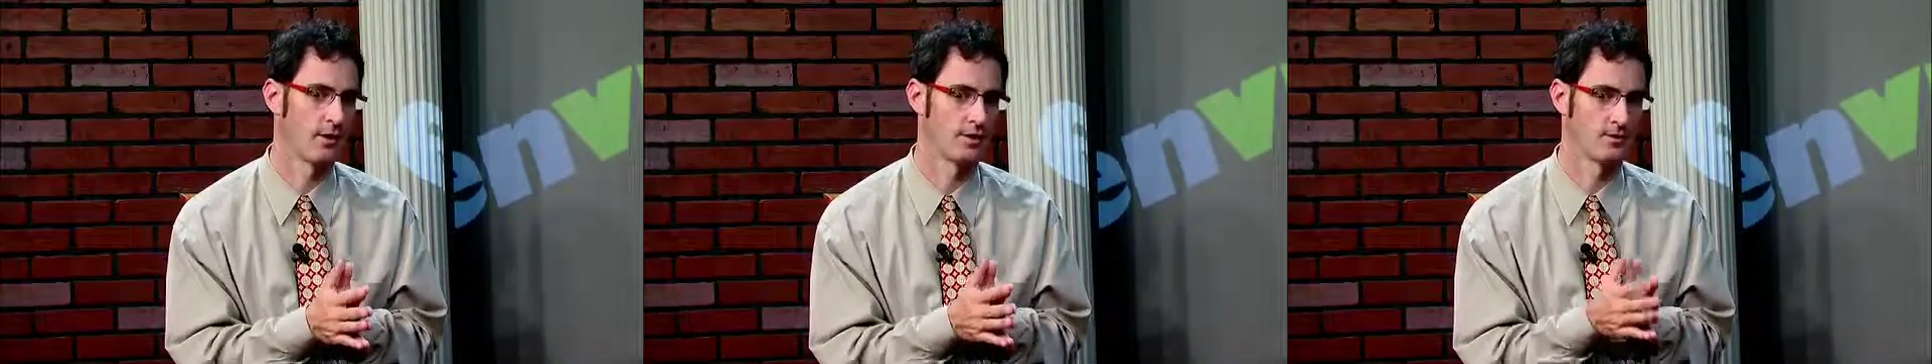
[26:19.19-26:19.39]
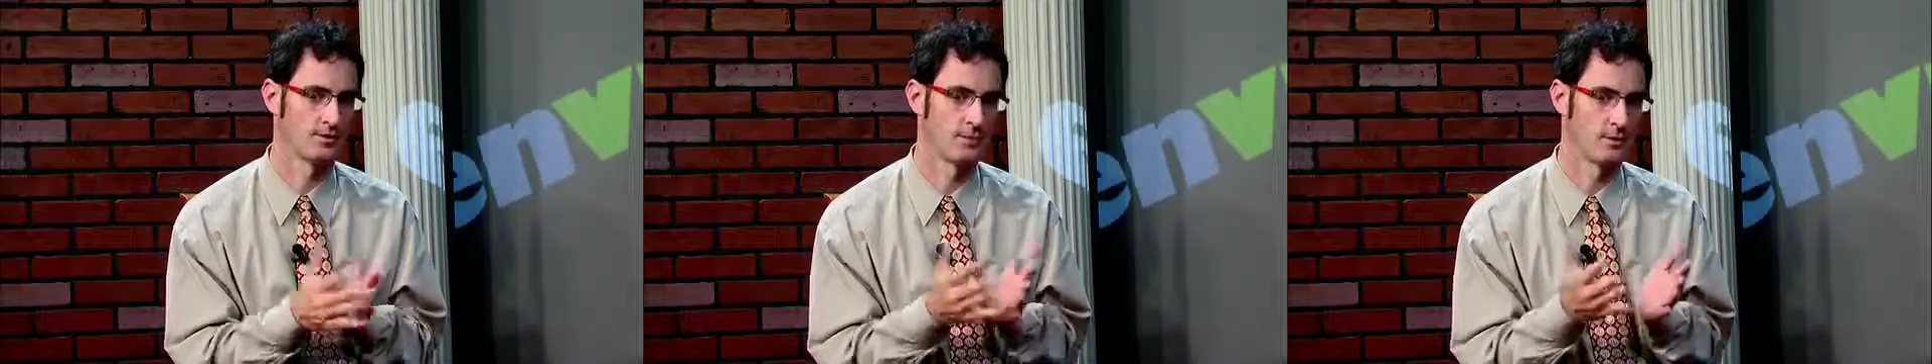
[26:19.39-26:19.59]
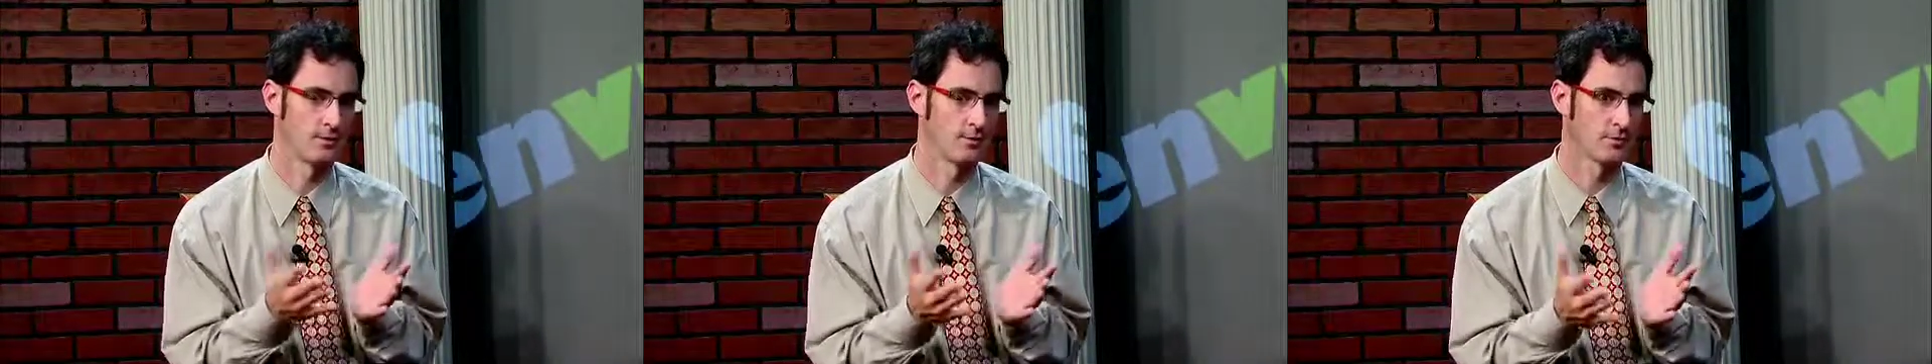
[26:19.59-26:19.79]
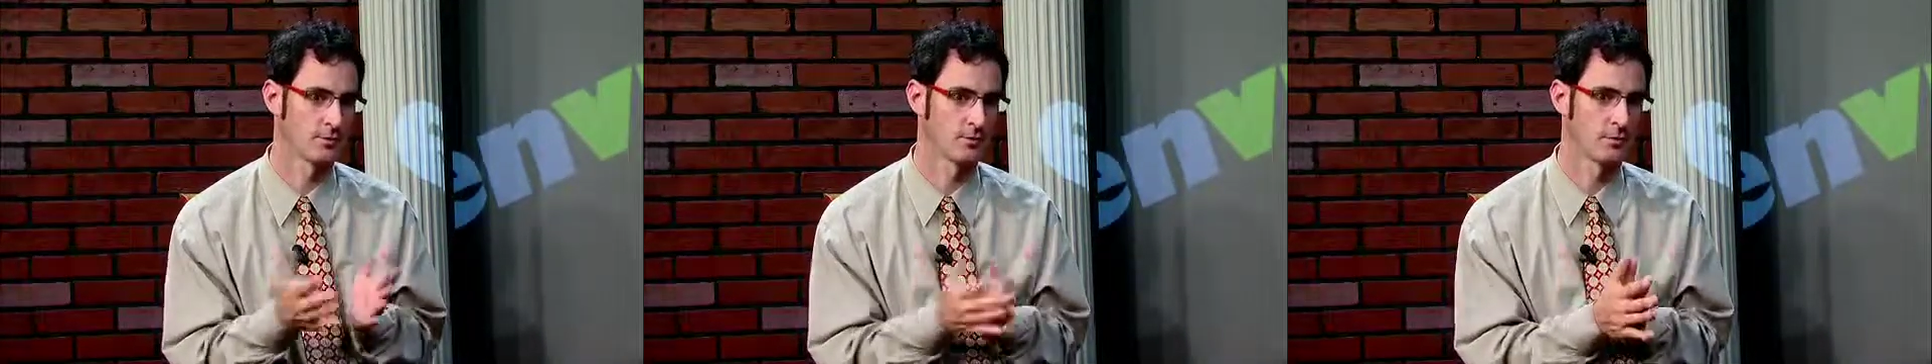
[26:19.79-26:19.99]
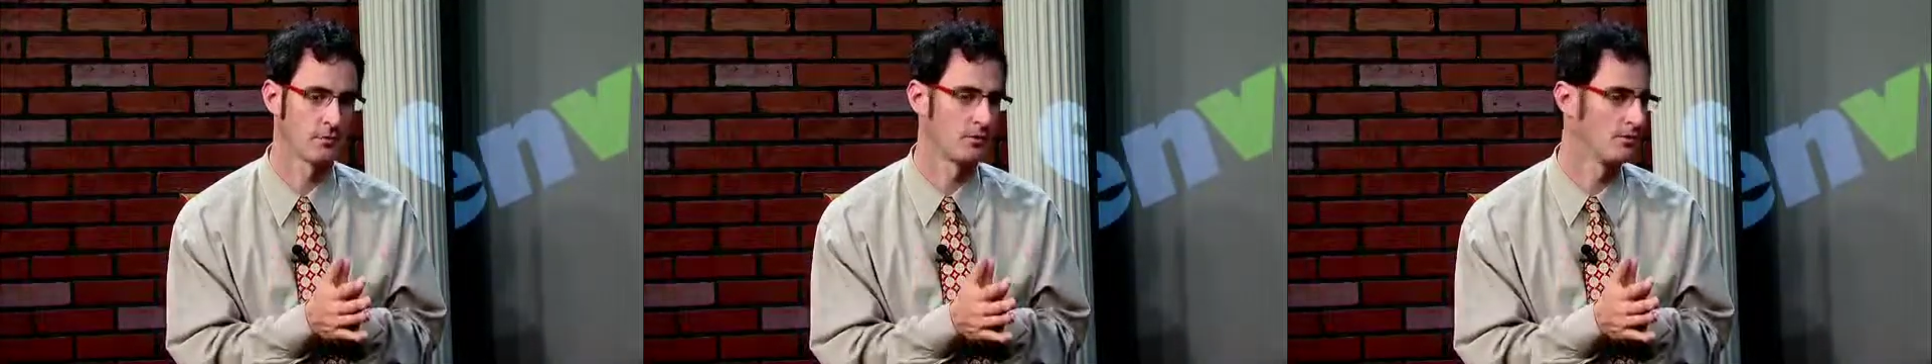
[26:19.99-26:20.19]
I guess, people
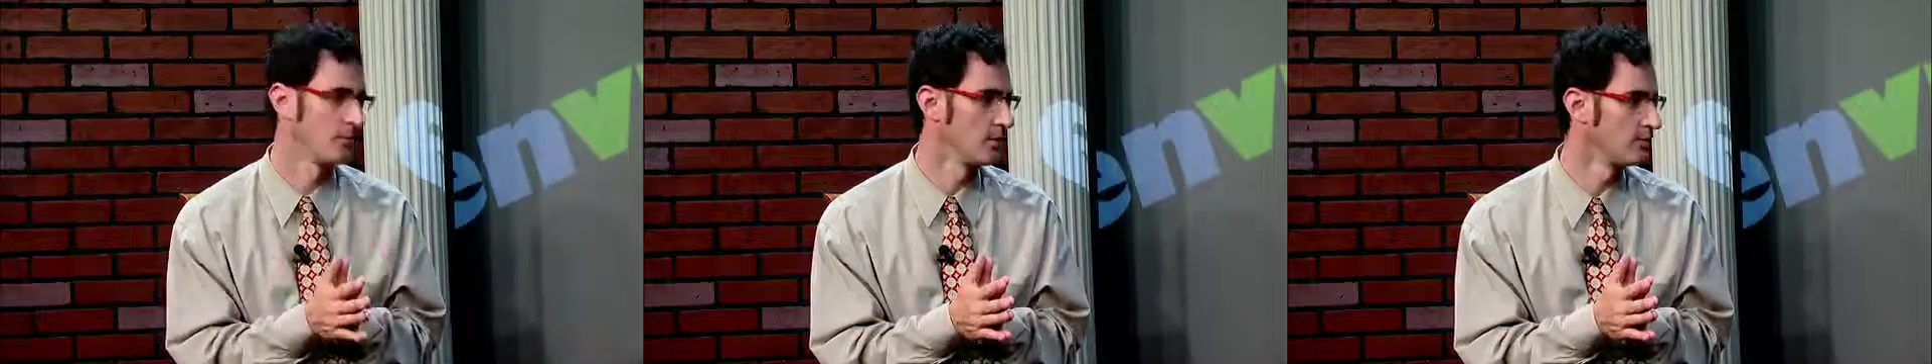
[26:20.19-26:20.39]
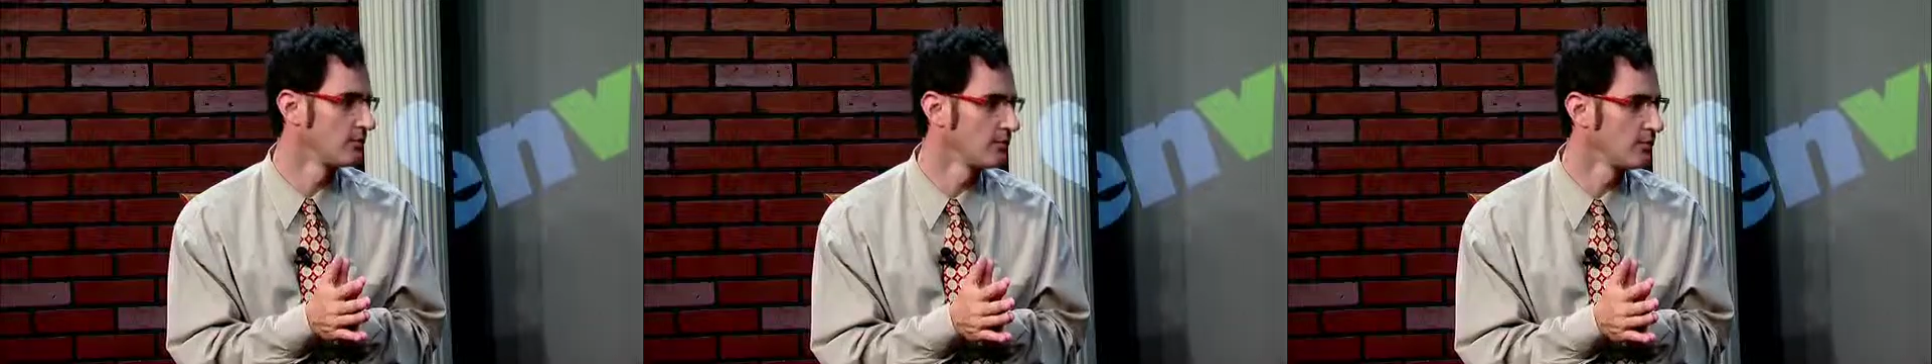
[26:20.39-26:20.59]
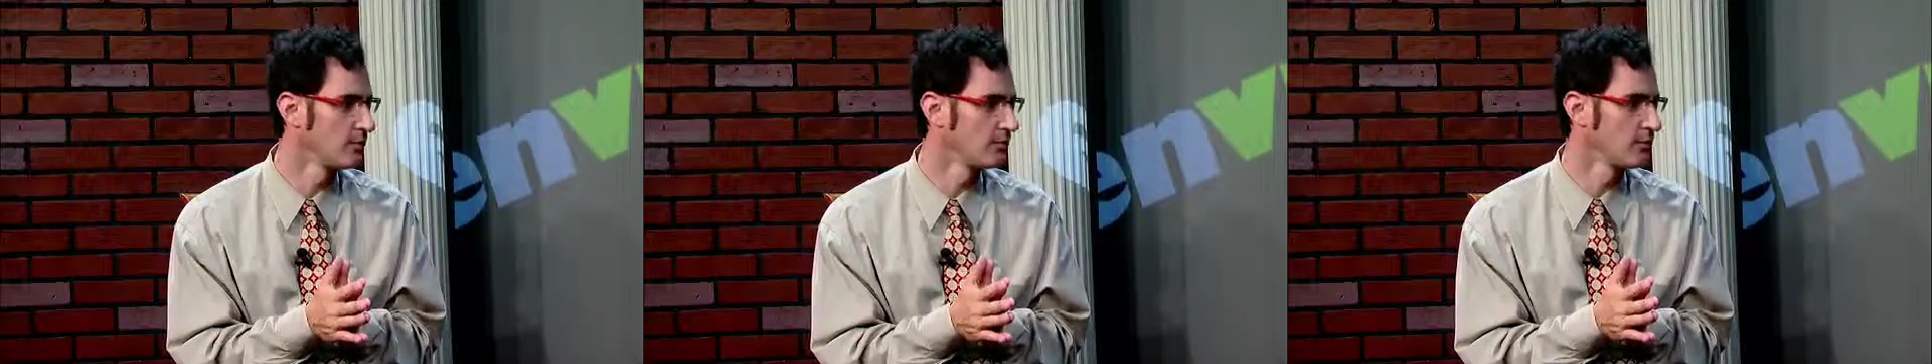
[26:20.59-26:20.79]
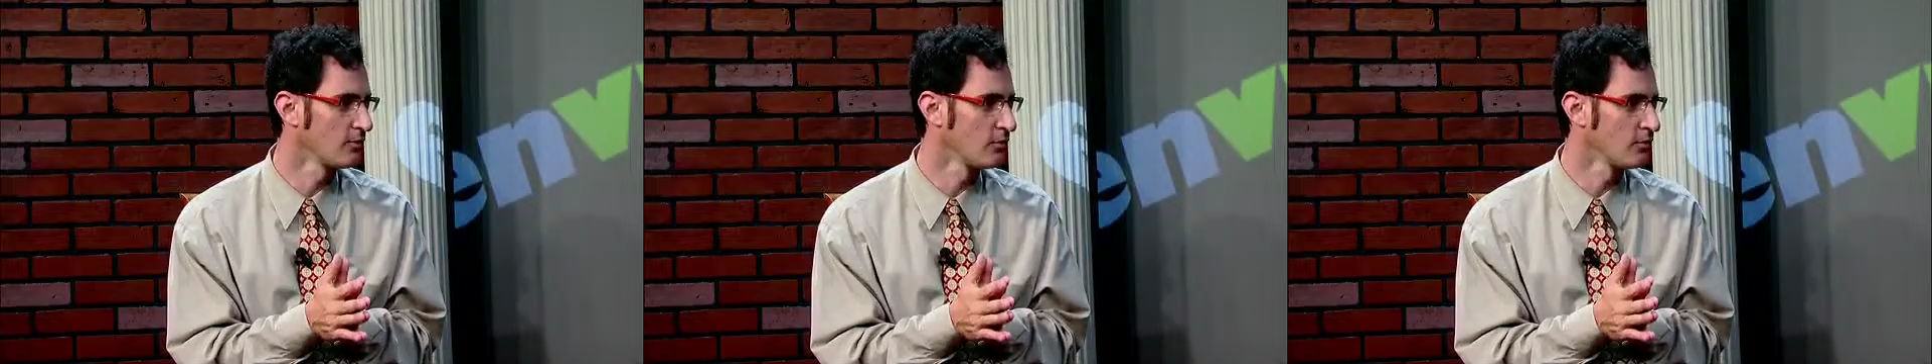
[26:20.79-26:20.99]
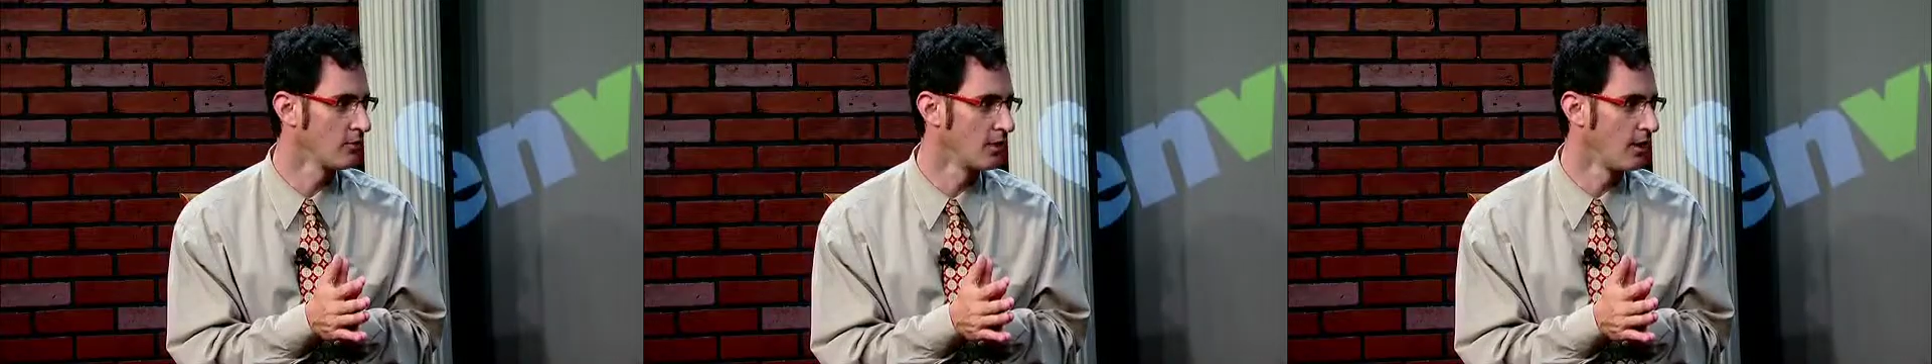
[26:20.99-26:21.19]
starting a business
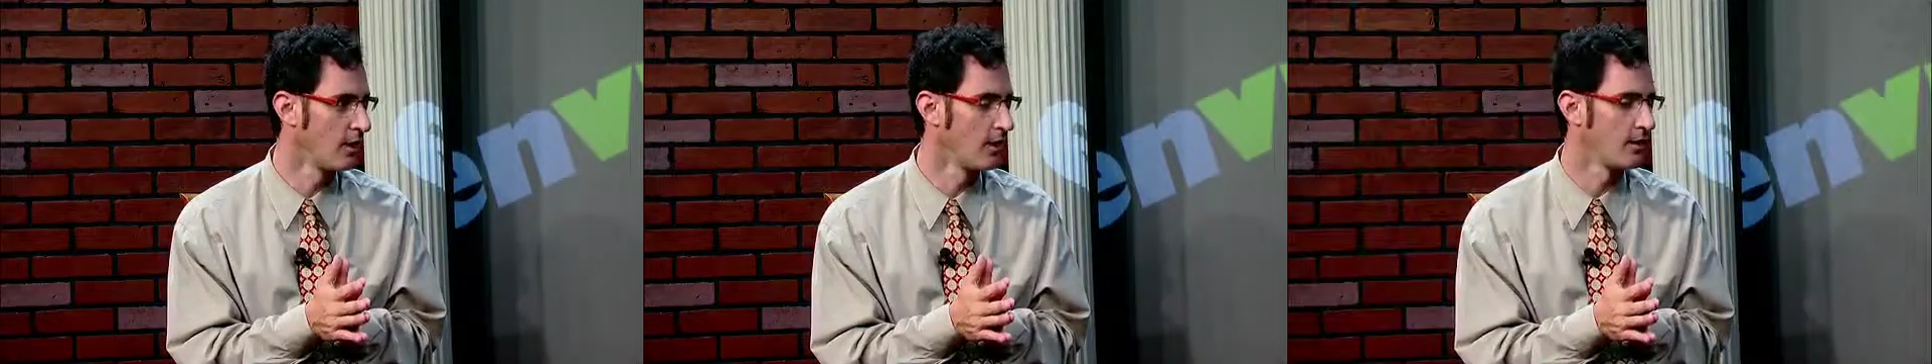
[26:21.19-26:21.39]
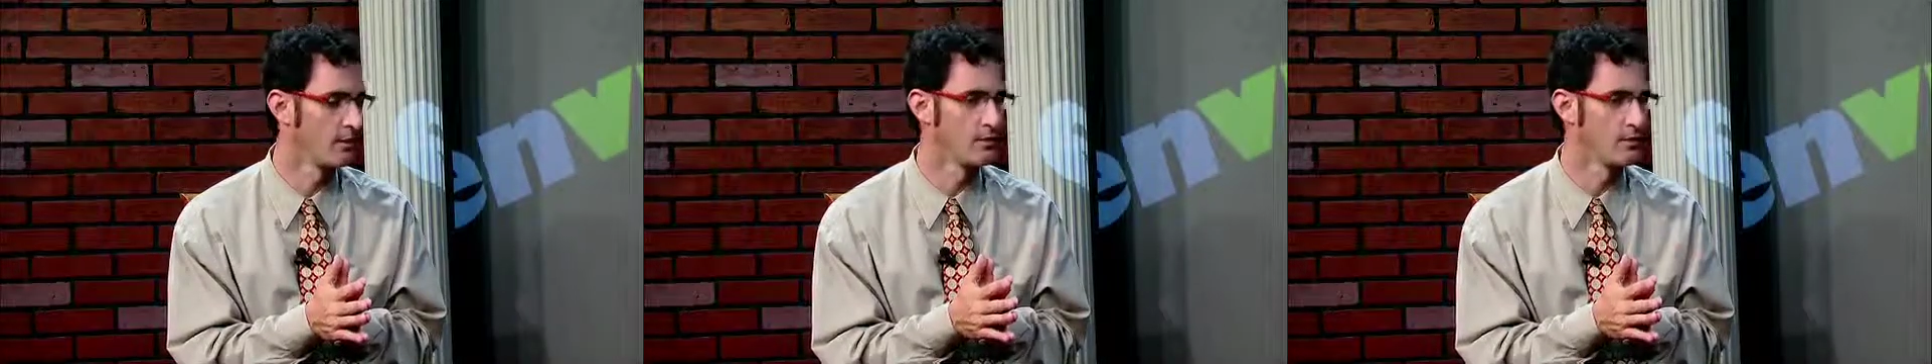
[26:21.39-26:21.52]
early on.